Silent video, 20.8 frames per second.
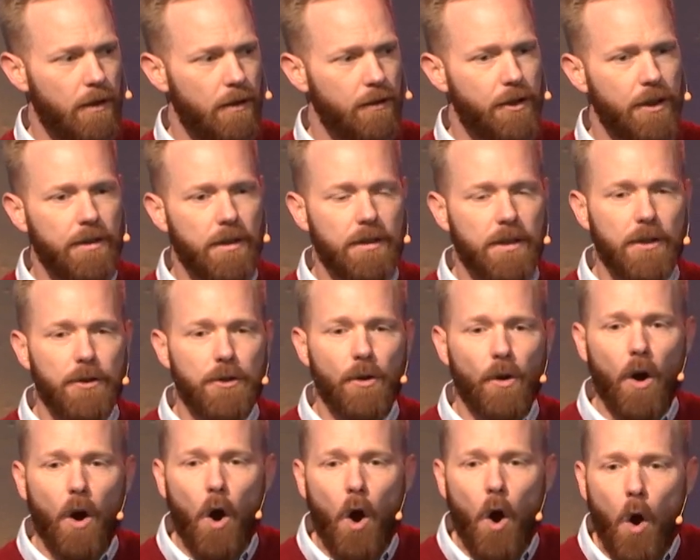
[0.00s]
Jesus said
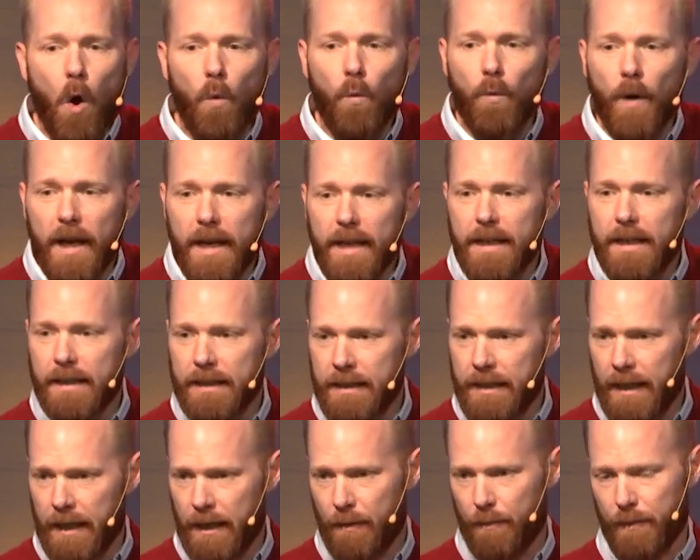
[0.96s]
you're already
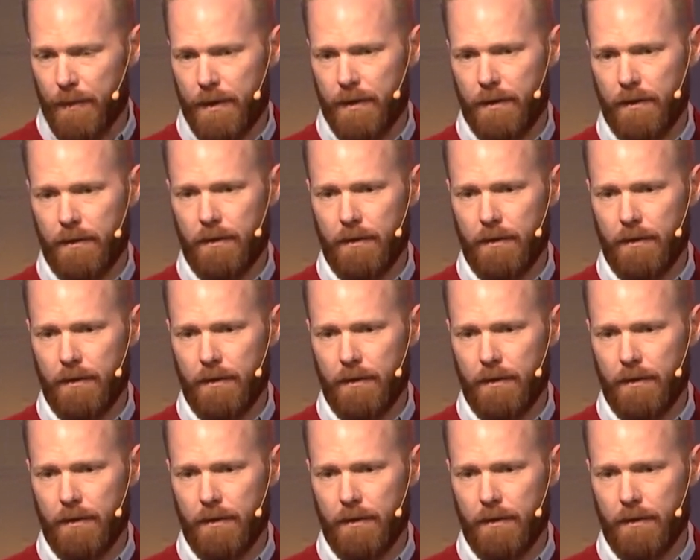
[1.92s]
condemned.